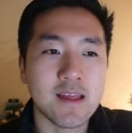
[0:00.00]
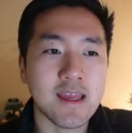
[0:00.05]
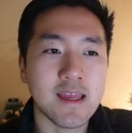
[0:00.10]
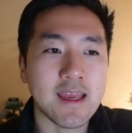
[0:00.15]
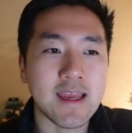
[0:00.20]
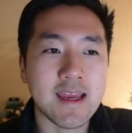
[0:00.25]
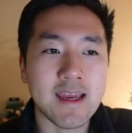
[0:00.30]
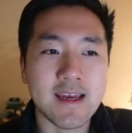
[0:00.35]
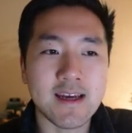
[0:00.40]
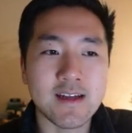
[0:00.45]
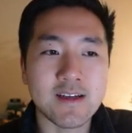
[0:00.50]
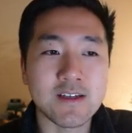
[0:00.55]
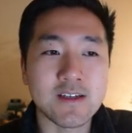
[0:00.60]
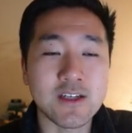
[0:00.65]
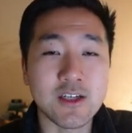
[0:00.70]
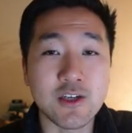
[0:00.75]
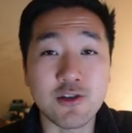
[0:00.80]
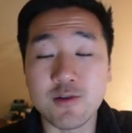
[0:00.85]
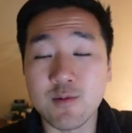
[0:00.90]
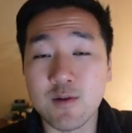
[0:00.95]

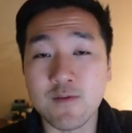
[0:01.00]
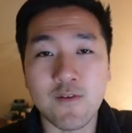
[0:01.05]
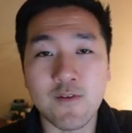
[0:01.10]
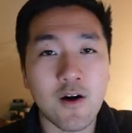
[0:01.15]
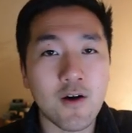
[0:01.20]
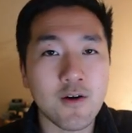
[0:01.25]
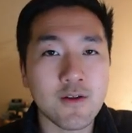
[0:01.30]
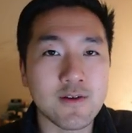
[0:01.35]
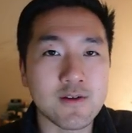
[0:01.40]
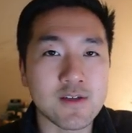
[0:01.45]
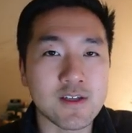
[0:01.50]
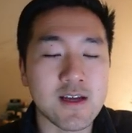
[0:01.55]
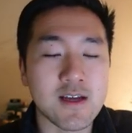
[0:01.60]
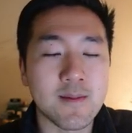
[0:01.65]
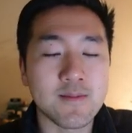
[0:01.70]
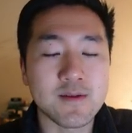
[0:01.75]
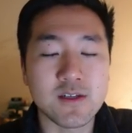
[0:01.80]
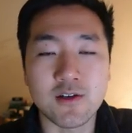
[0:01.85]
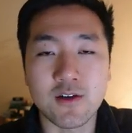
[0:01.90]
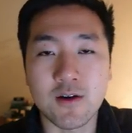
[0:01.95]
and you should be following those
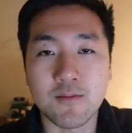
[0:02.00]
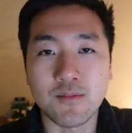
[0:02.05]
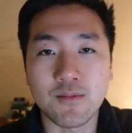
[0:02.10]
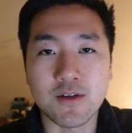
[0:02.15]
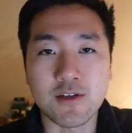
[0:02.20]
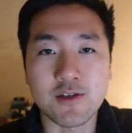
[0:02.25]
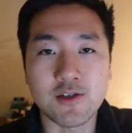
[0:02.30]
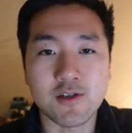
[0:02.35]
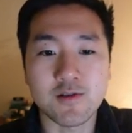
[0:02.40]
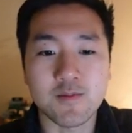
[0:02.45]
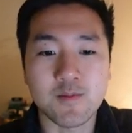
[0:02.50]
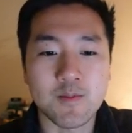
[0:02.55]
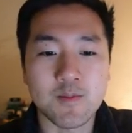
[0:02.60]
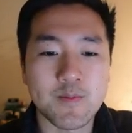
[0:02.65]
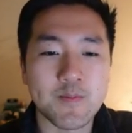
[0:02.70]
steps to completion.